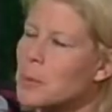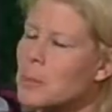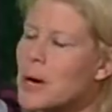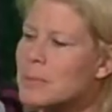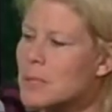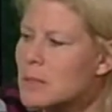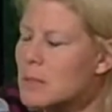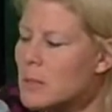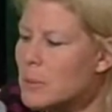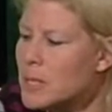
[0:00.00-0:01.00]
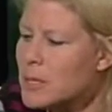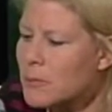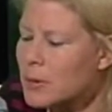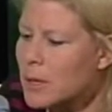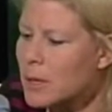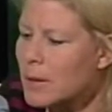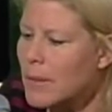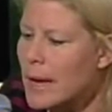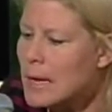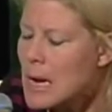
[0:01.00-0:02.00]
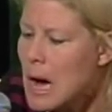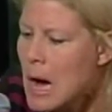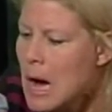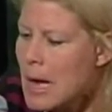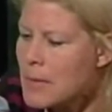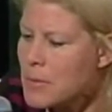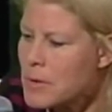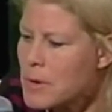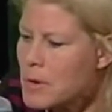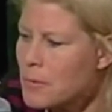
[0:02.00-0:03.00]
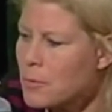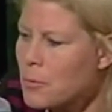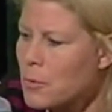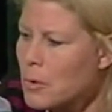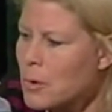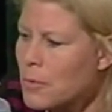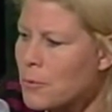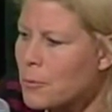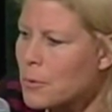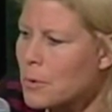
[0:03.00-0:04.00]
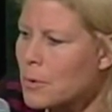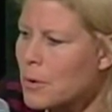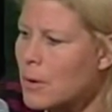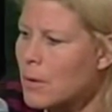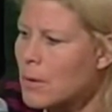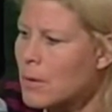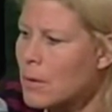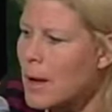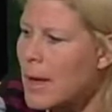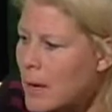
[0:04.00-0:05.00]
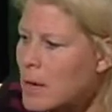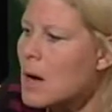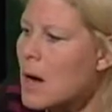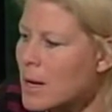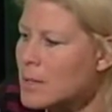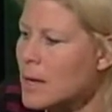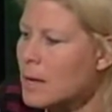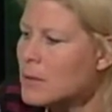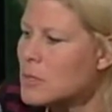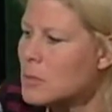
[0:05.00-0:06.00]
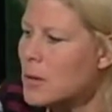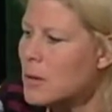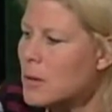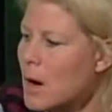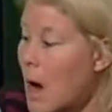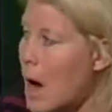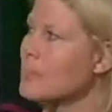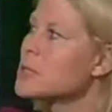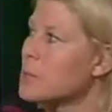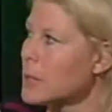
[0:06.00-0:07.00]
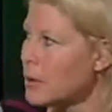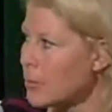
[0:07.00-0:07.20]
but perhaps it's a little bit different in that I think for any content to be optimally